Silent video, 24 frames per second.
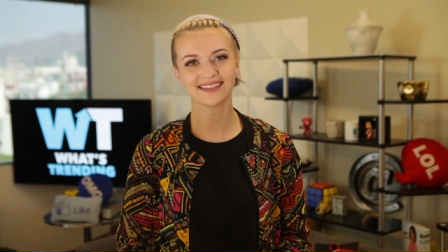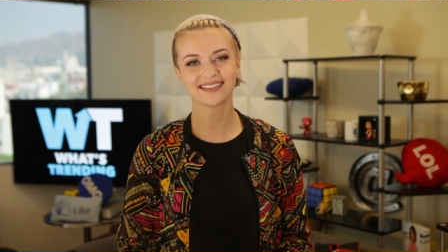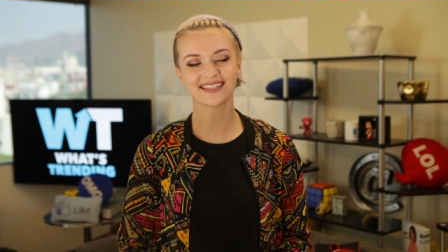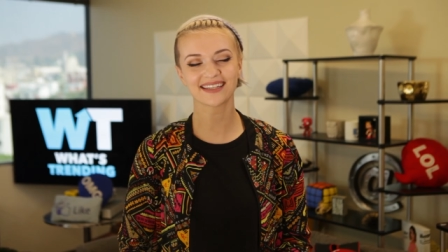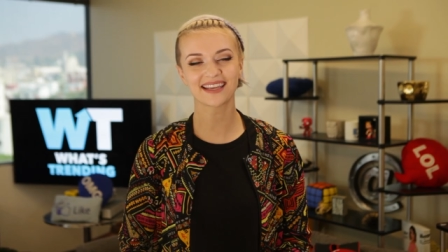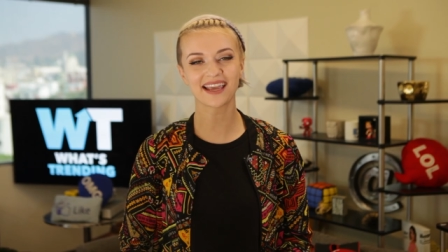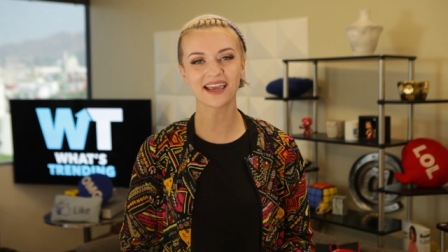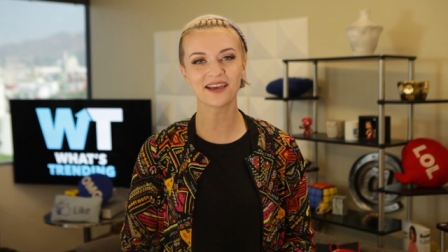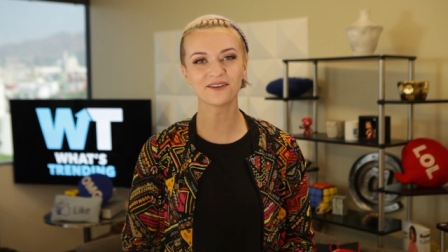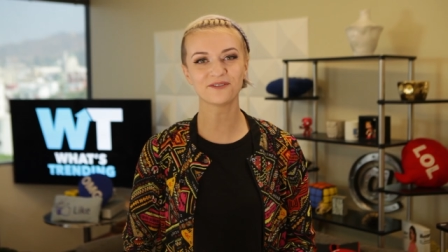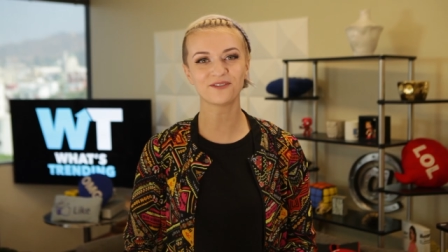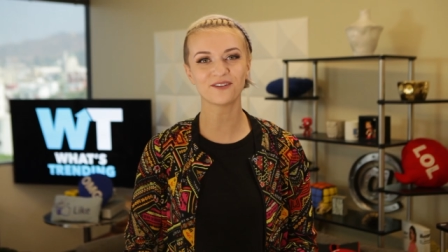
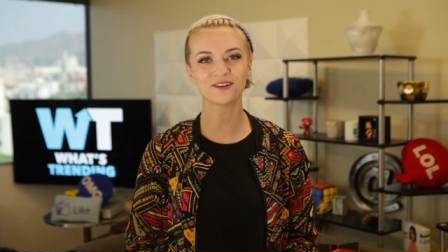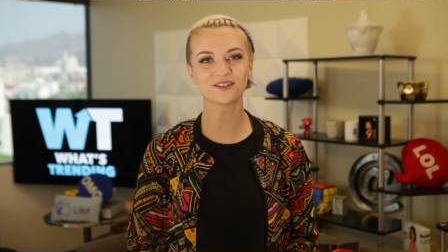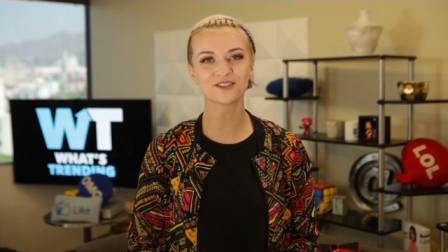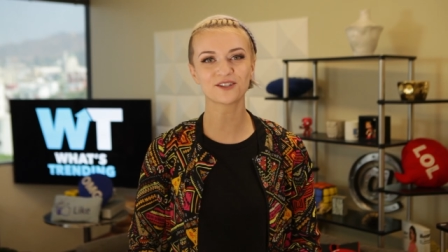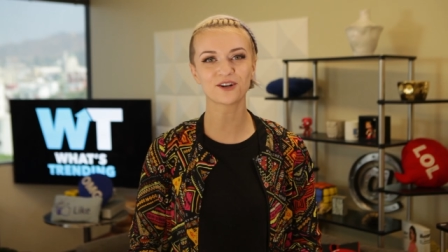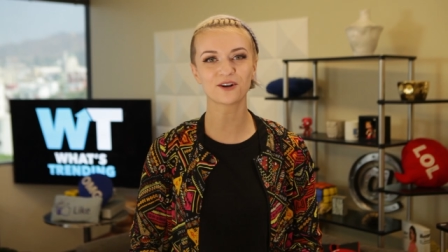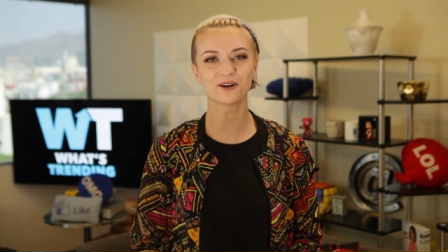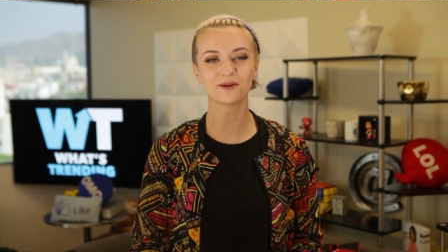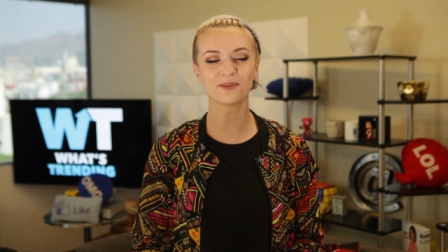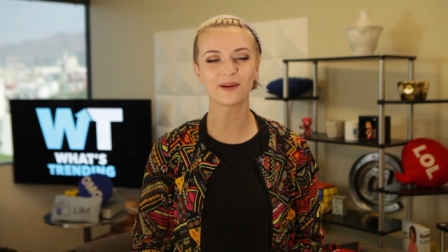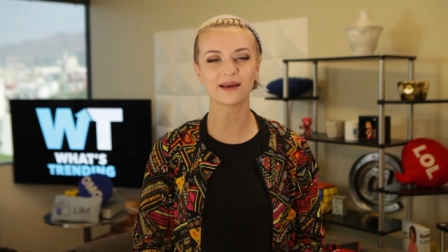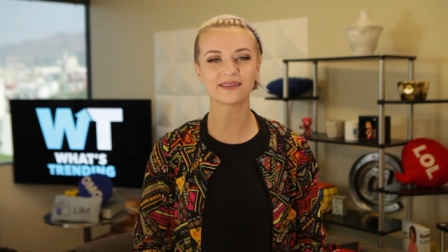Takei first
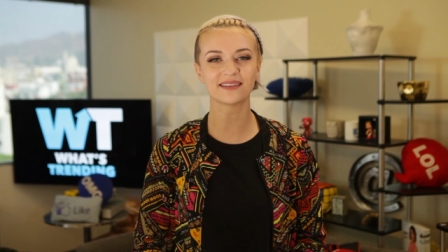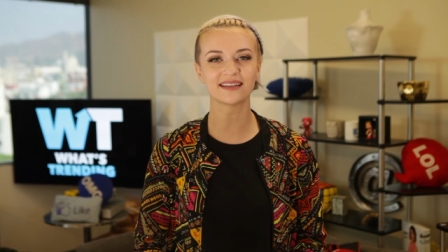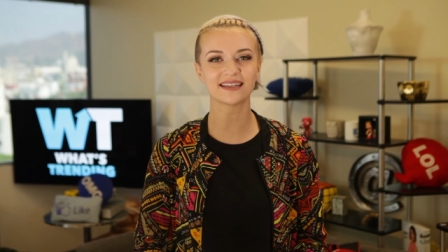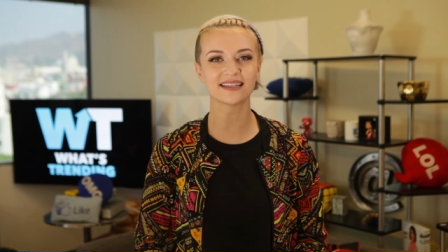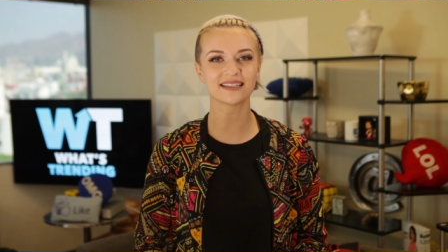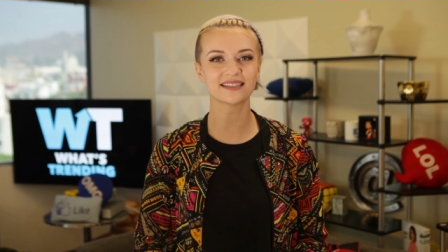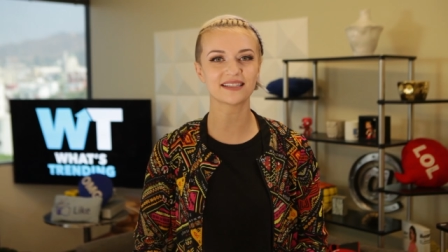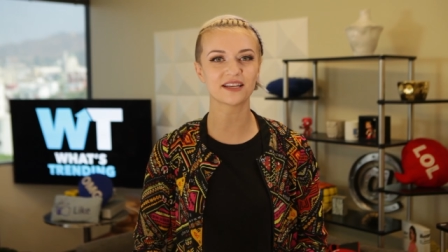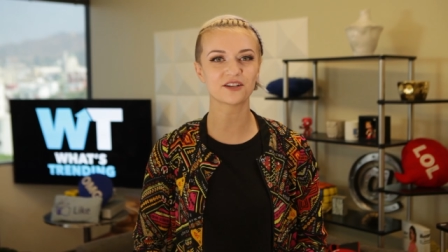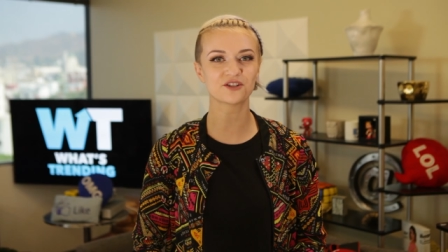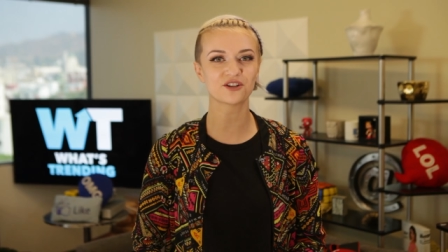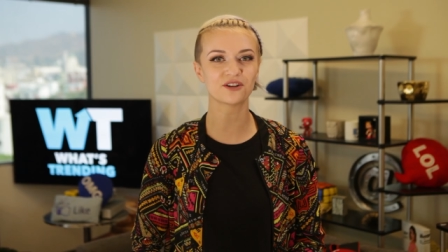heard about the
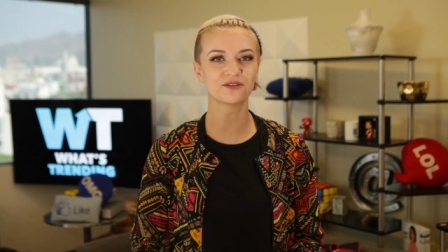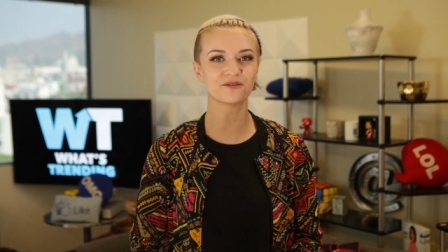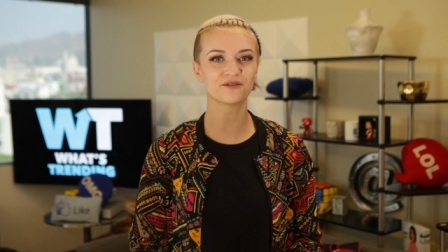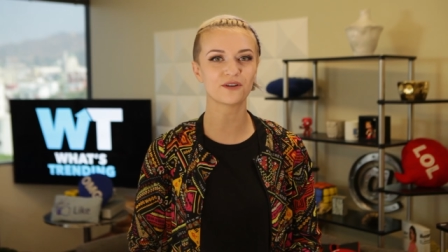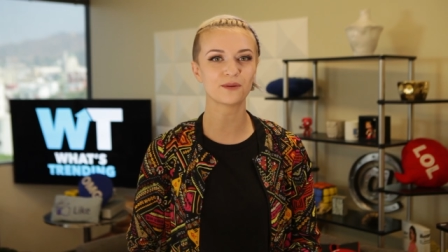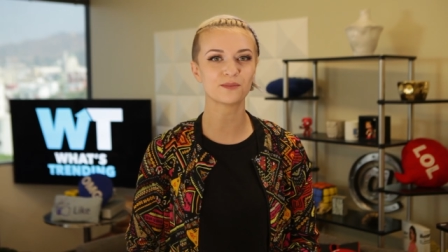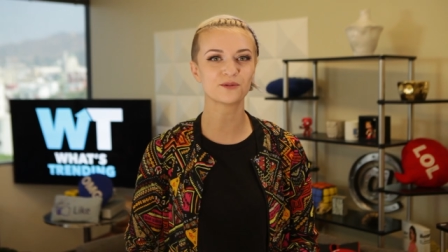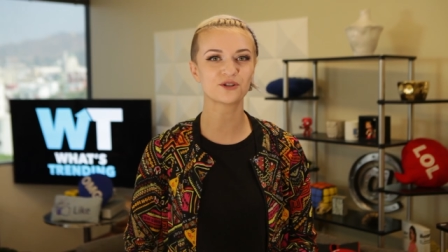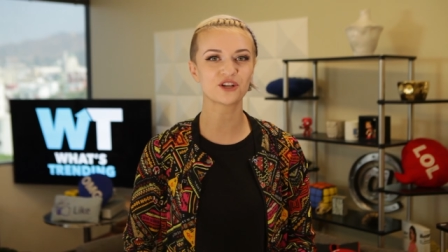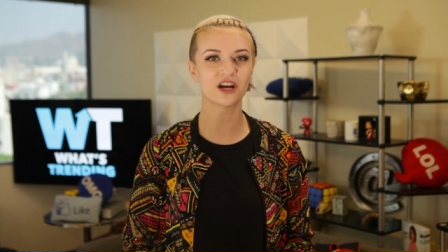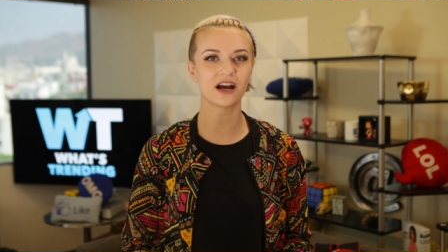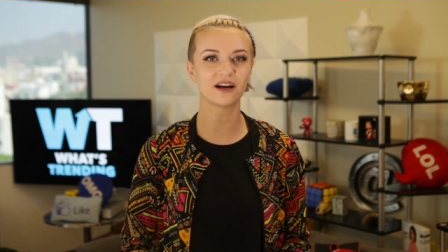decision
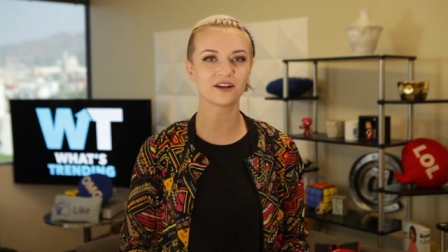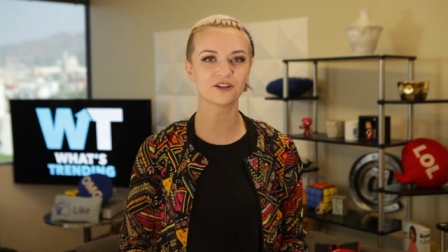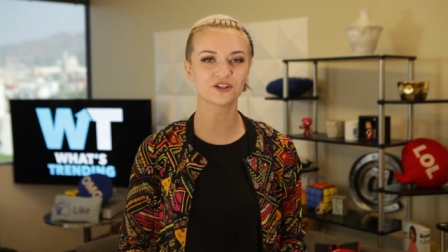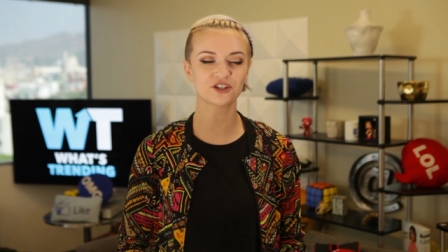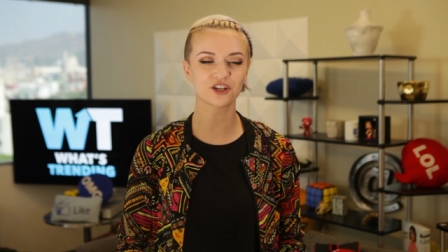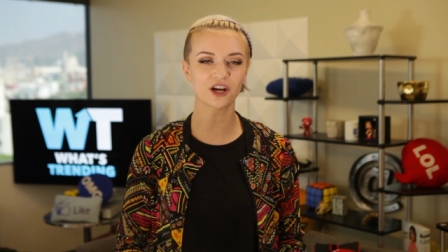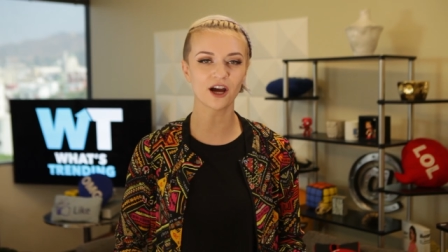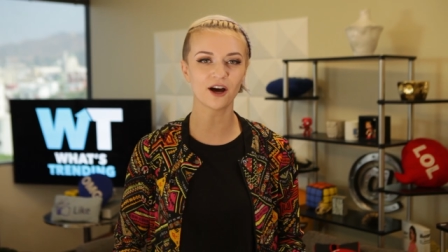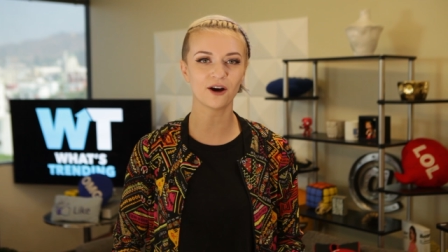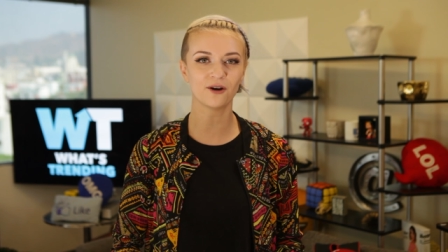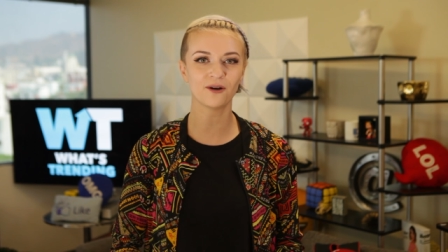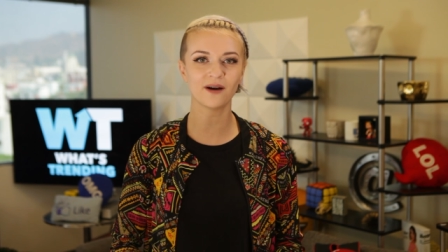from John
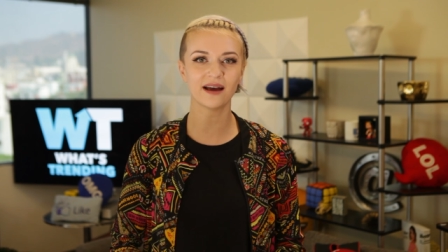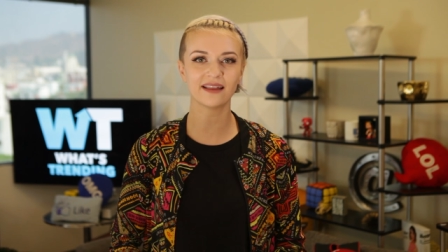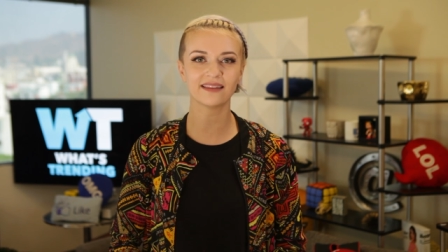Cho